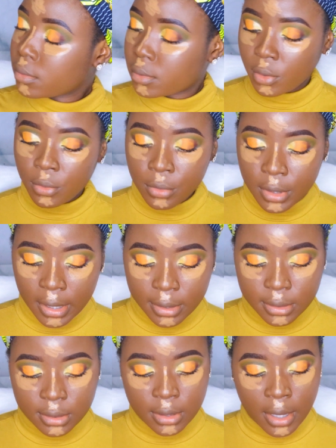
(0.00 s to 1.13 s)
So
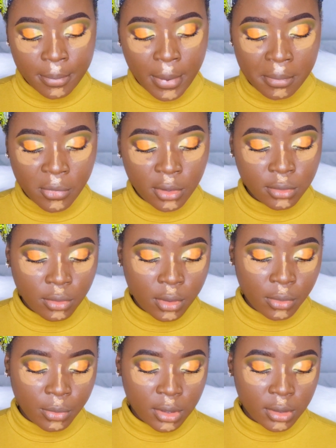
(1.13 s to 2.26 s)
next step, I'm going to go
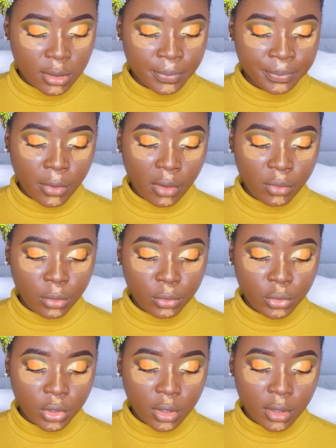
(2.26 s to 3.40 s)
in with this
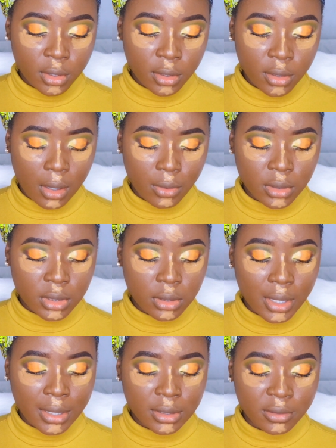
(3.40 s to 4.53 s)
Revolution
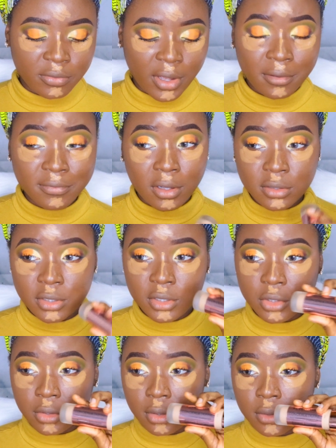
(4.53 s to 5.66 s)
Conceal and Define
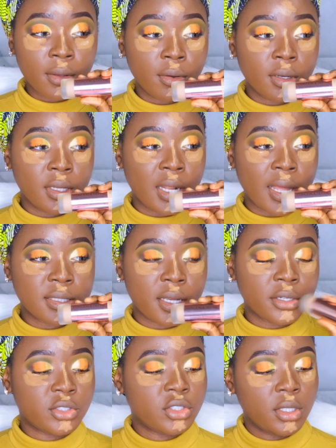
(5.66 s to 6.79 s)
foundation. I got a
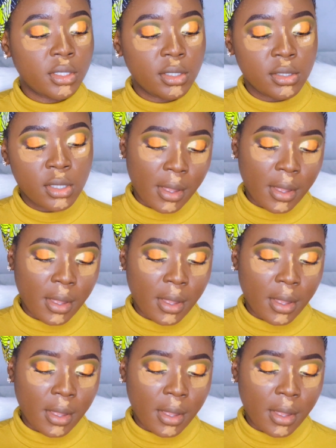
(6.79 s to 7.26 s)
lighter shade.